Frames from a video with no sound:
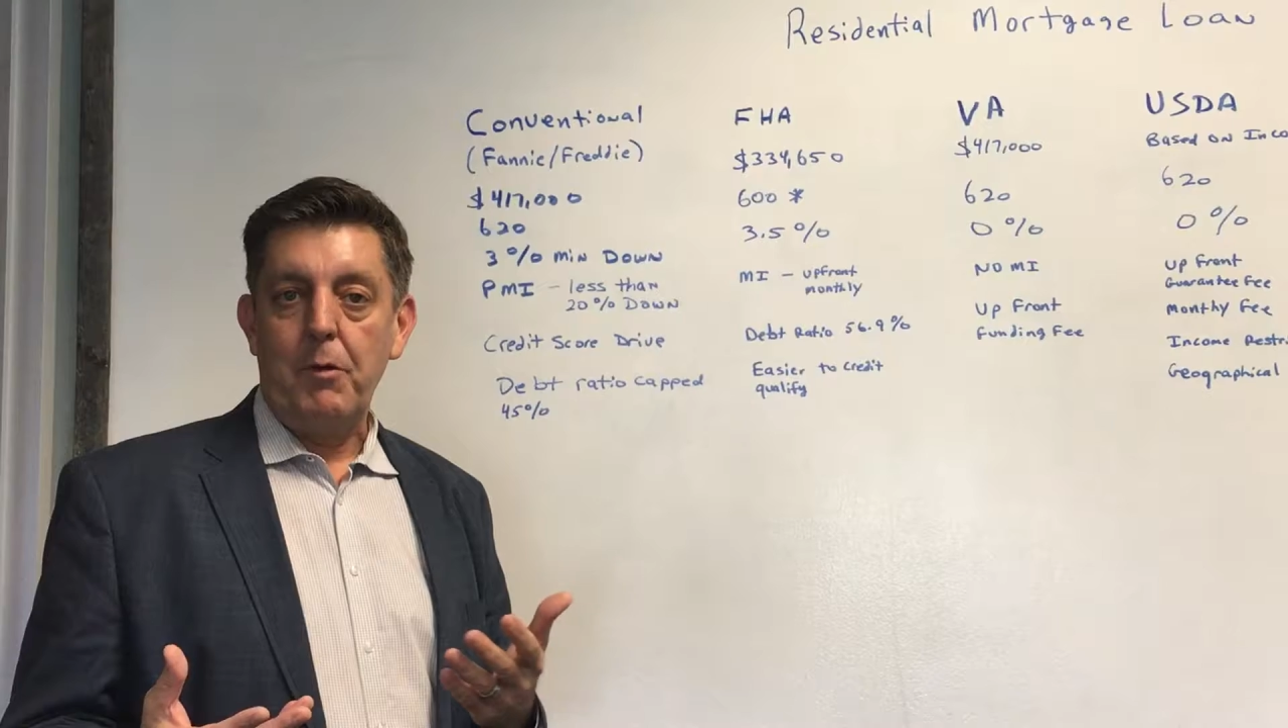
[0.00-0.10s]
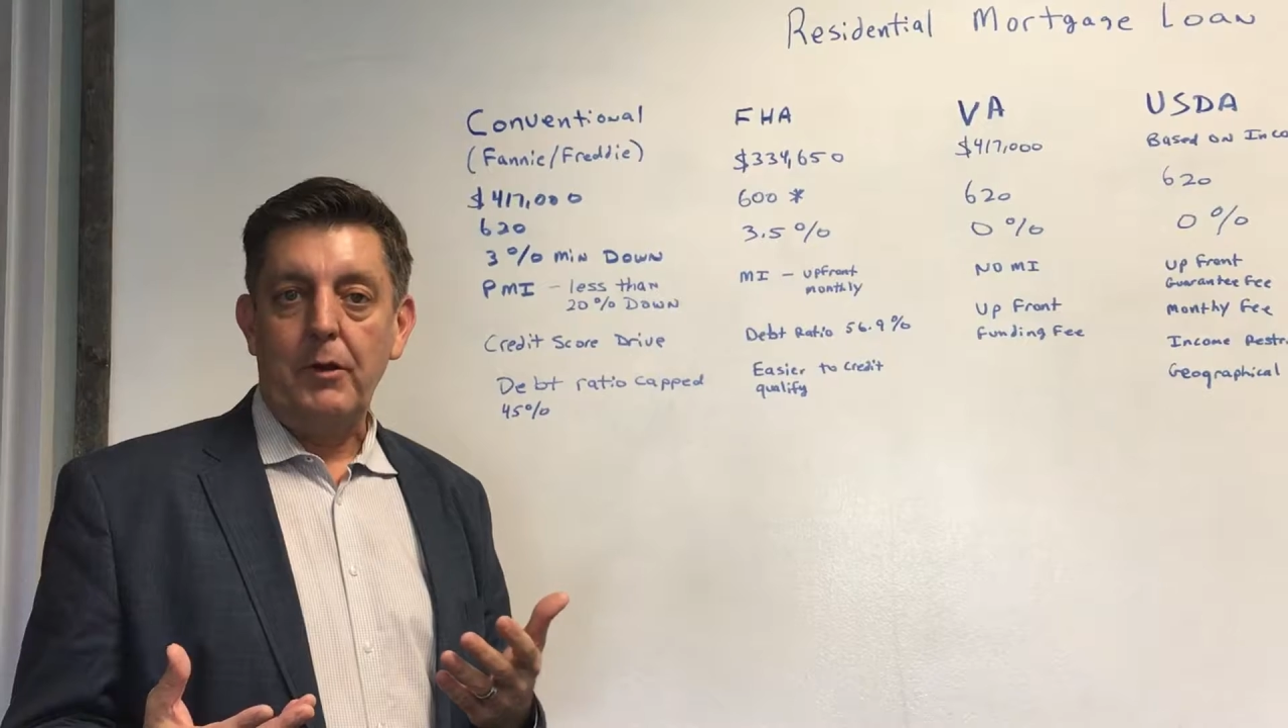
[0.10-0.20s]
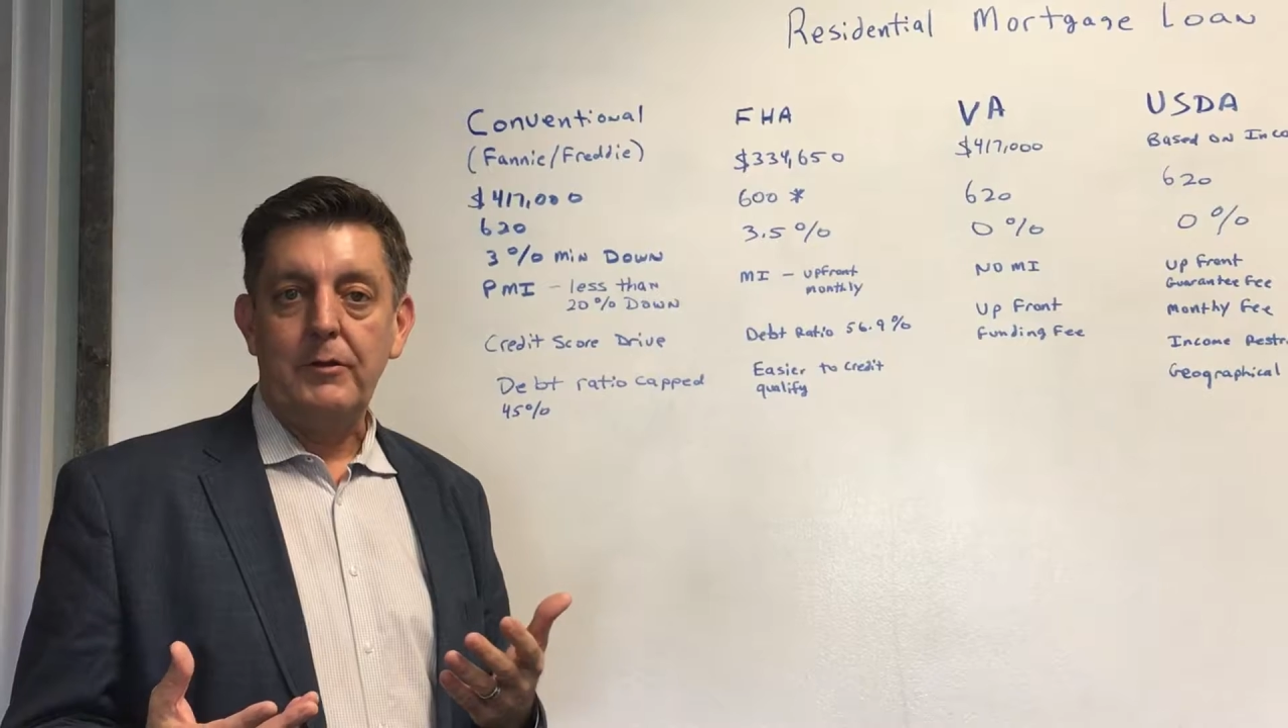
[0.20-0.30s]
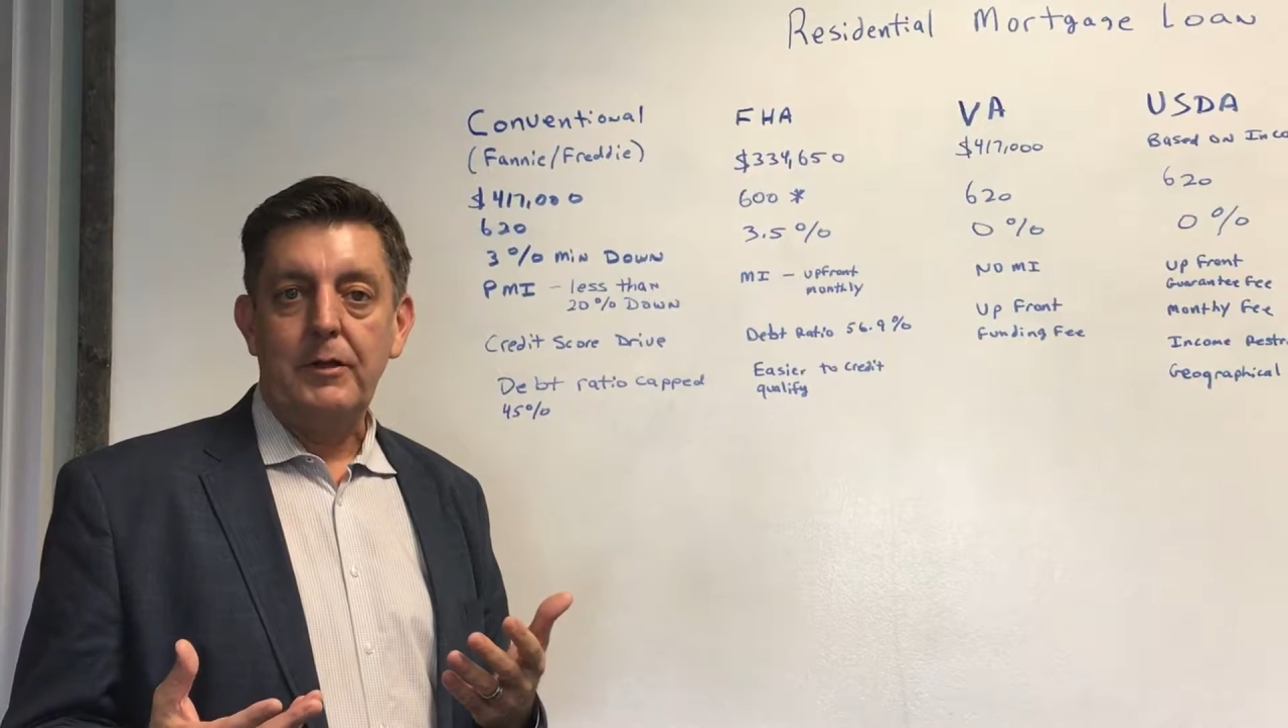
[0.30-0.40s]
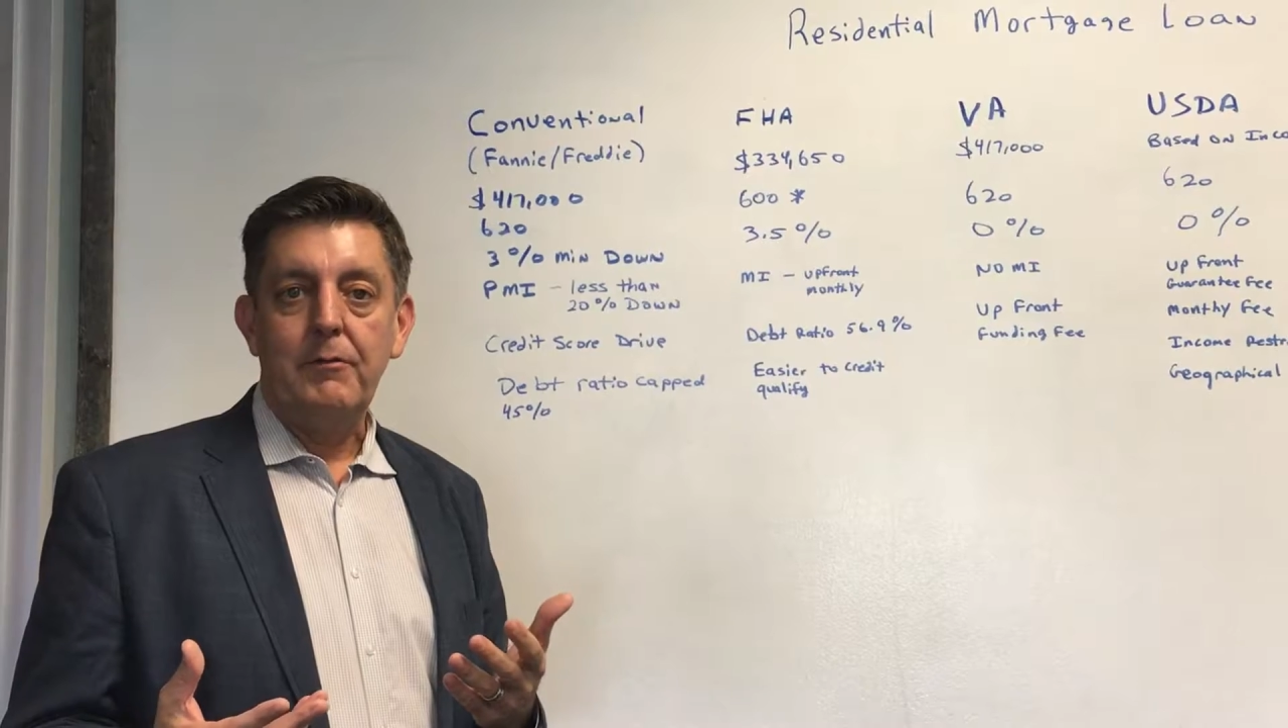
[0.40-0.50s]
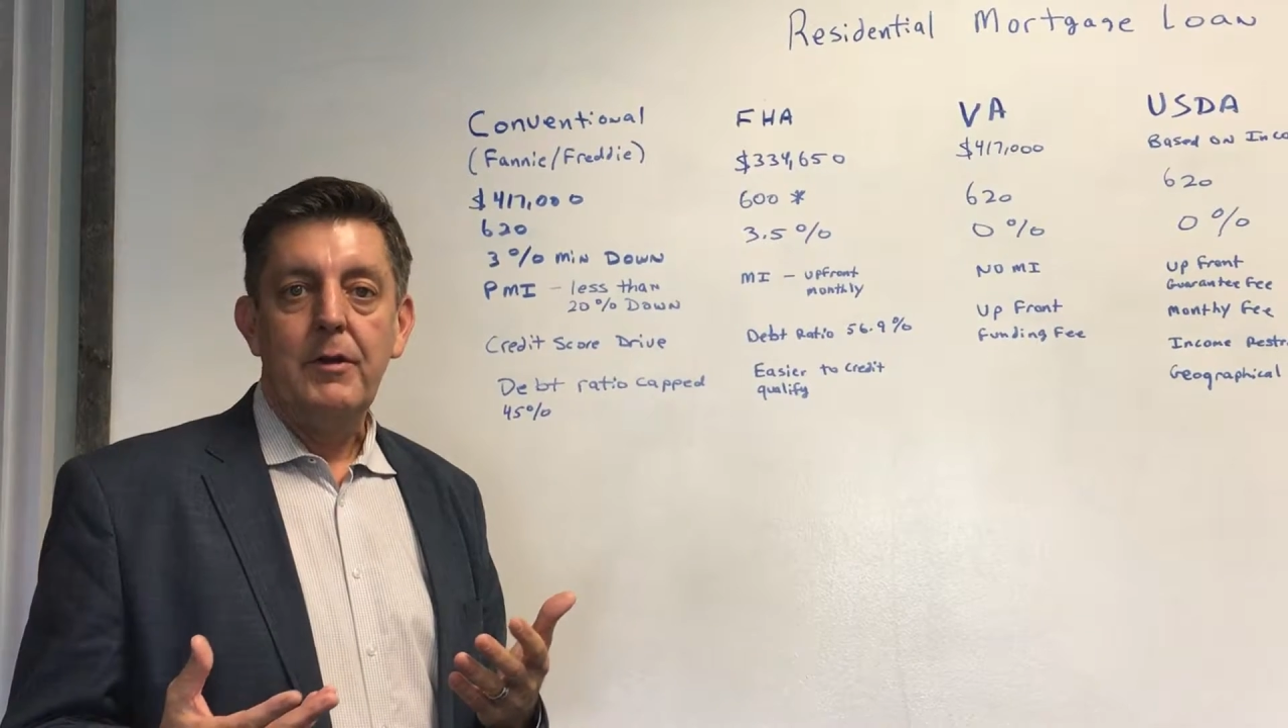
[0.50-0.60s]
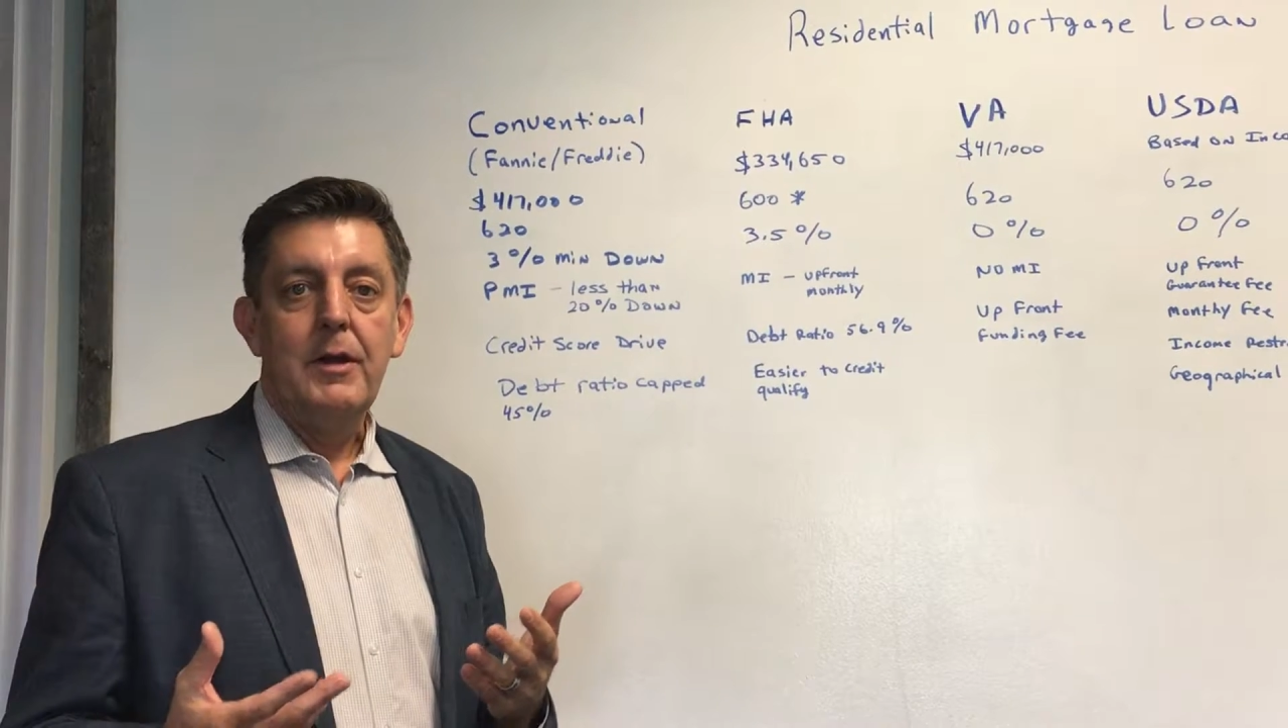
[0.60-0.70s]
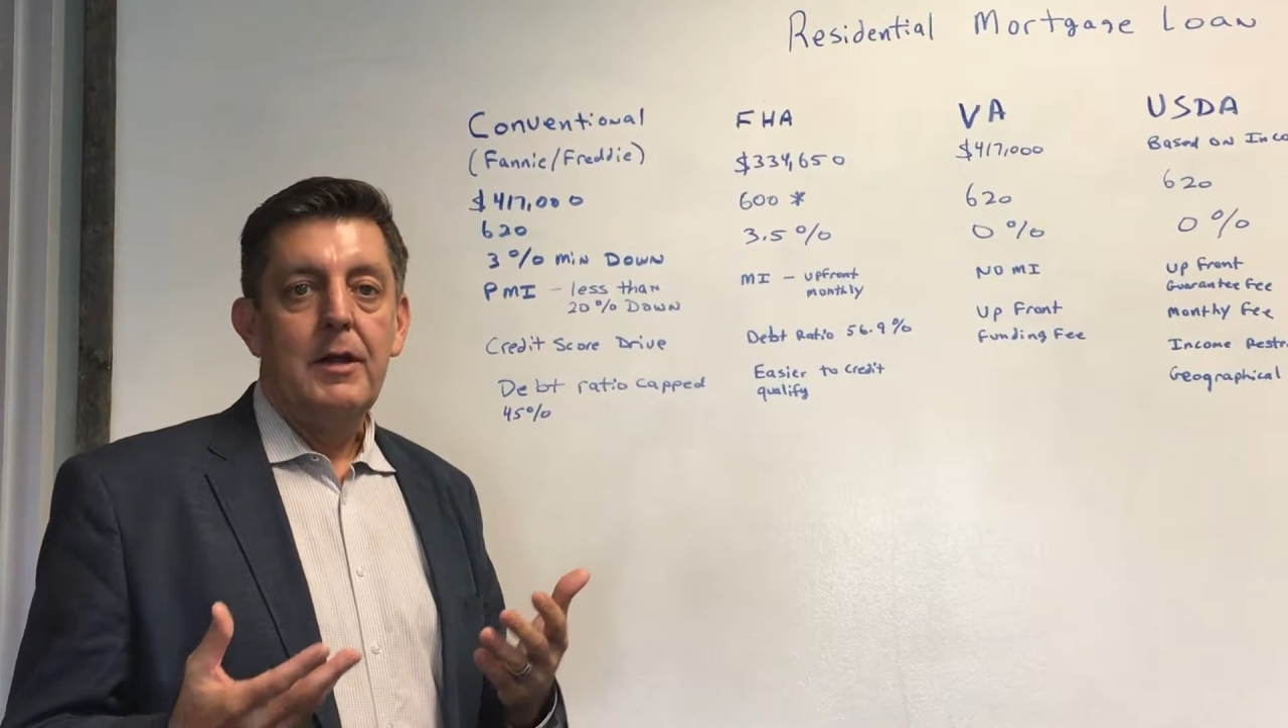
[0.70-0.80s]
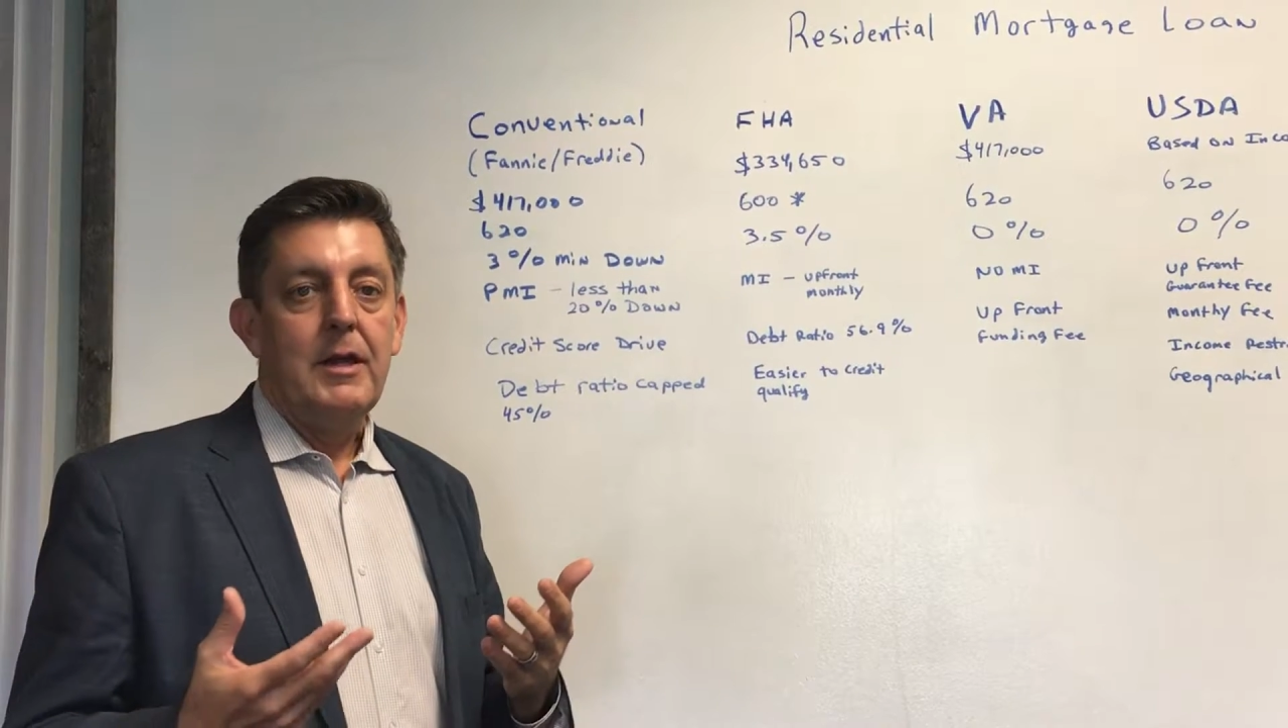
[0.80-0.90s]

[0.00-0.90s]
relative.